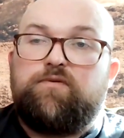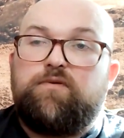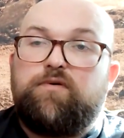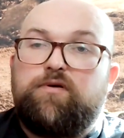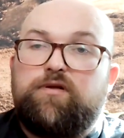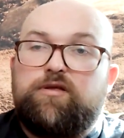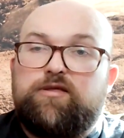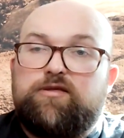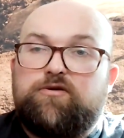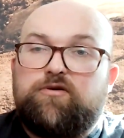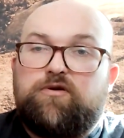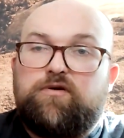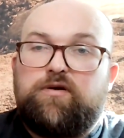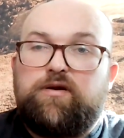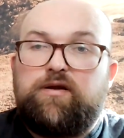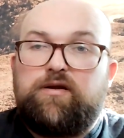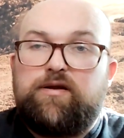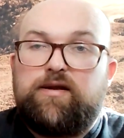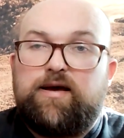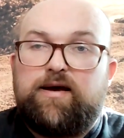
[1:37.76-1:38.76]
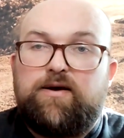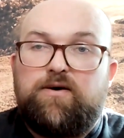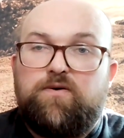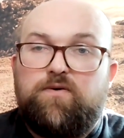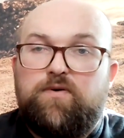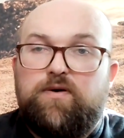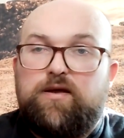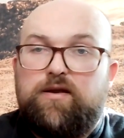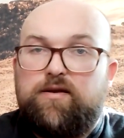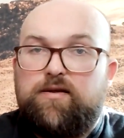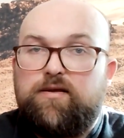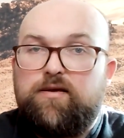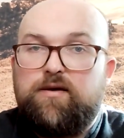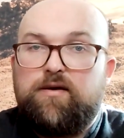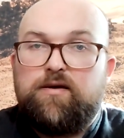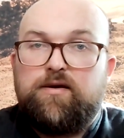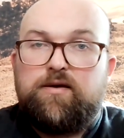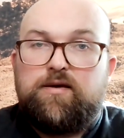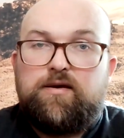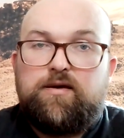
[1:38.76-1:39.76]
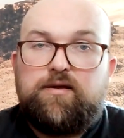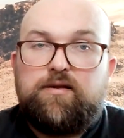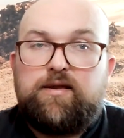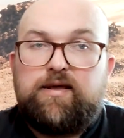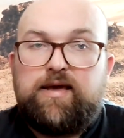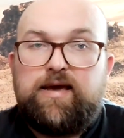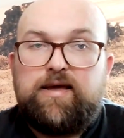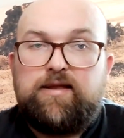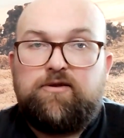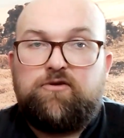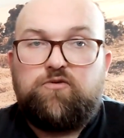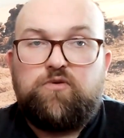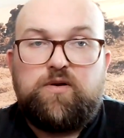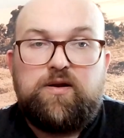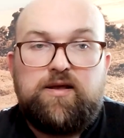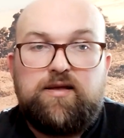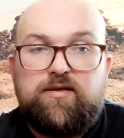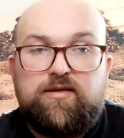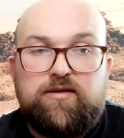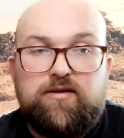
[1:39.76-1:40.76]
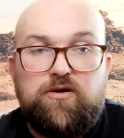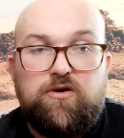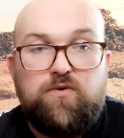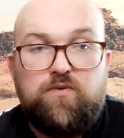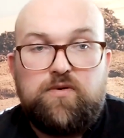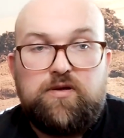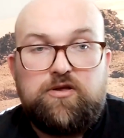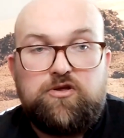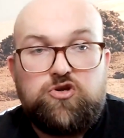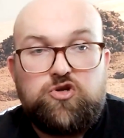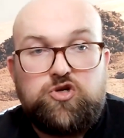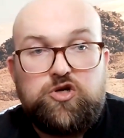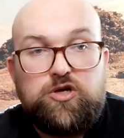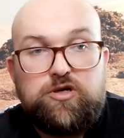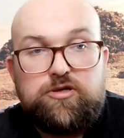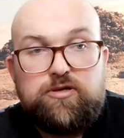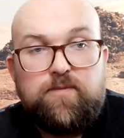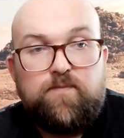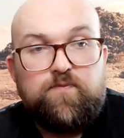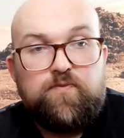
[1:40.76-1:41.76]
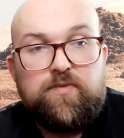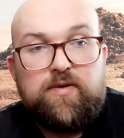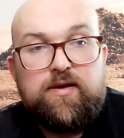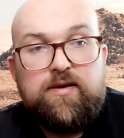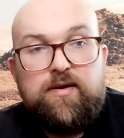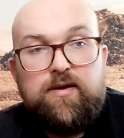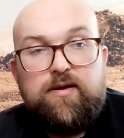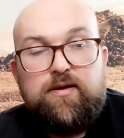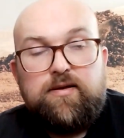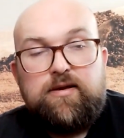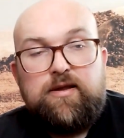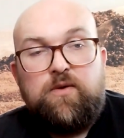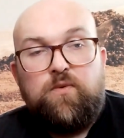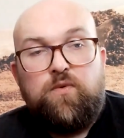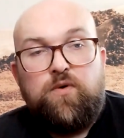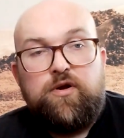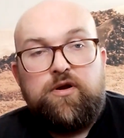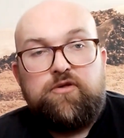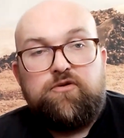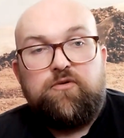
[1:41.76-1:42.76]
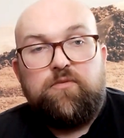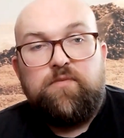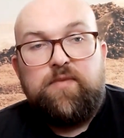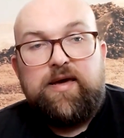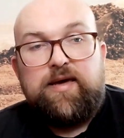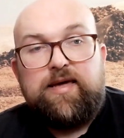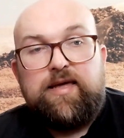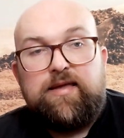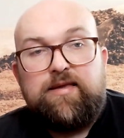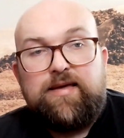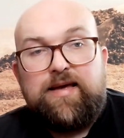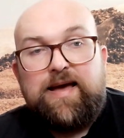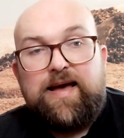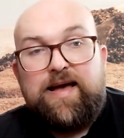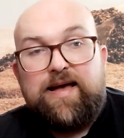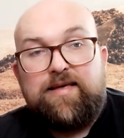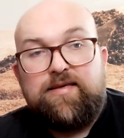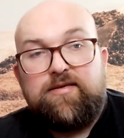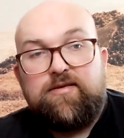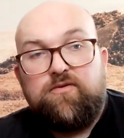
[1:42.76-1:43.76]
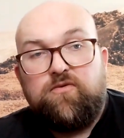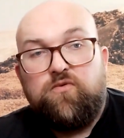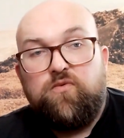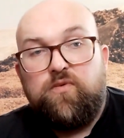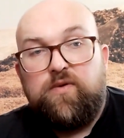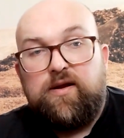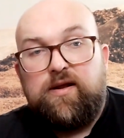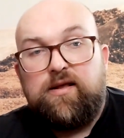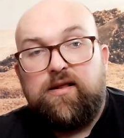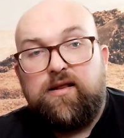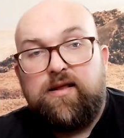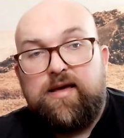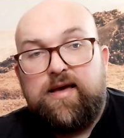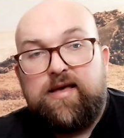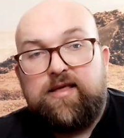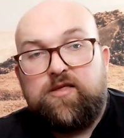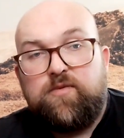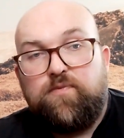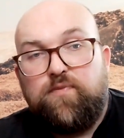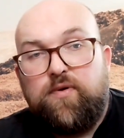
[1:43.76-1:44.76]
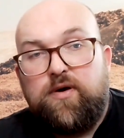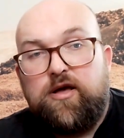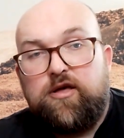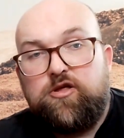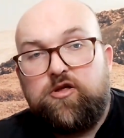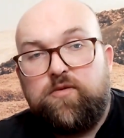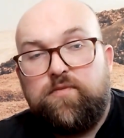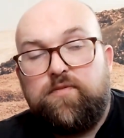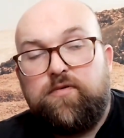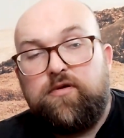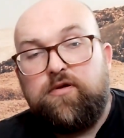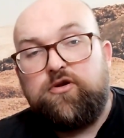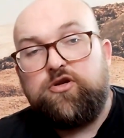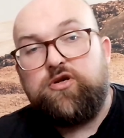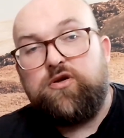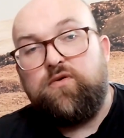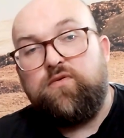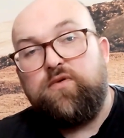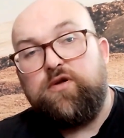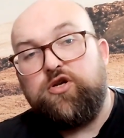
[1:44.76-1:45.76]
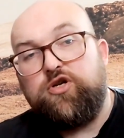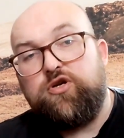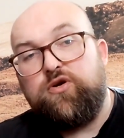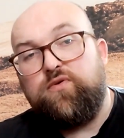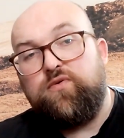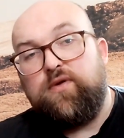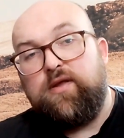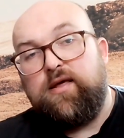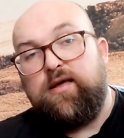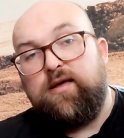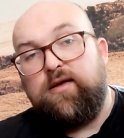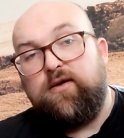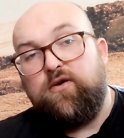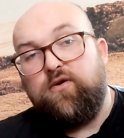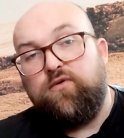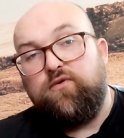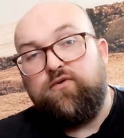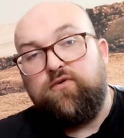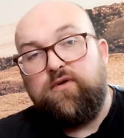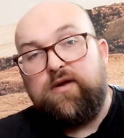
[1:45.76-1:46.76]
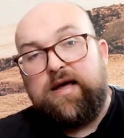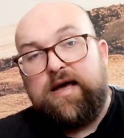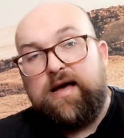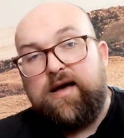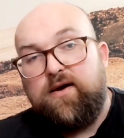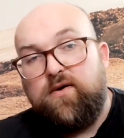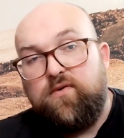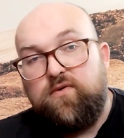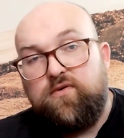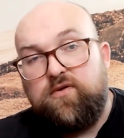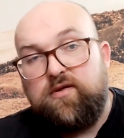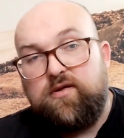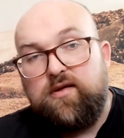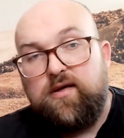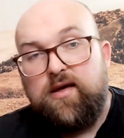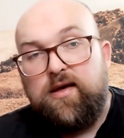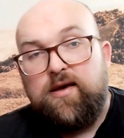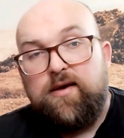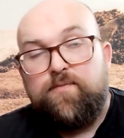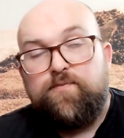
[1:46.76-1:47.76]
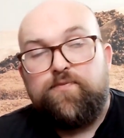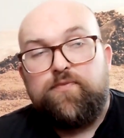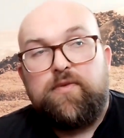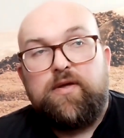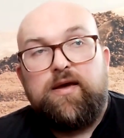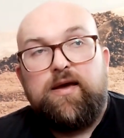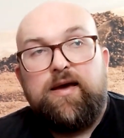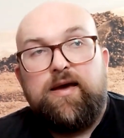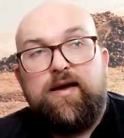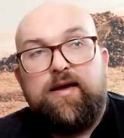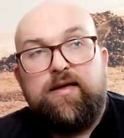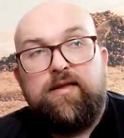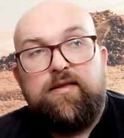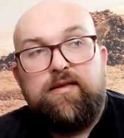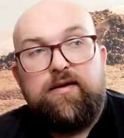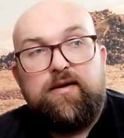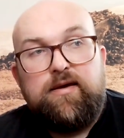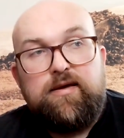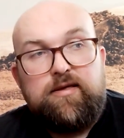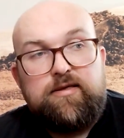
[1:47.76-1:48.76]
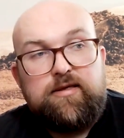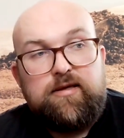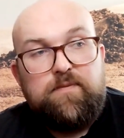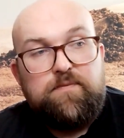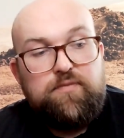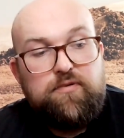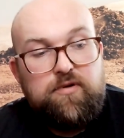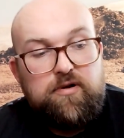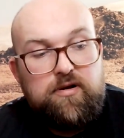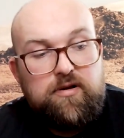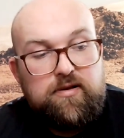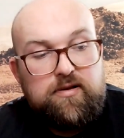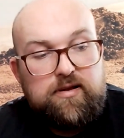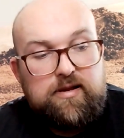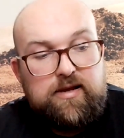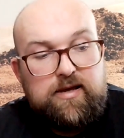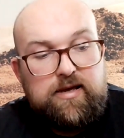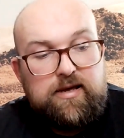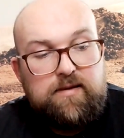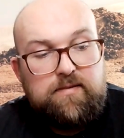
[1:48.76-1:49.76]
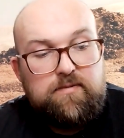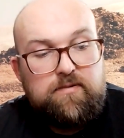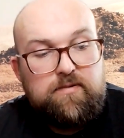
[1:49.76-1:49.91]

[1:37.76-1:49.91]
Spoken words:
starting now and the end credits. No, it's just they wanted to make it as real as possible. So they go to the house, and it's apparently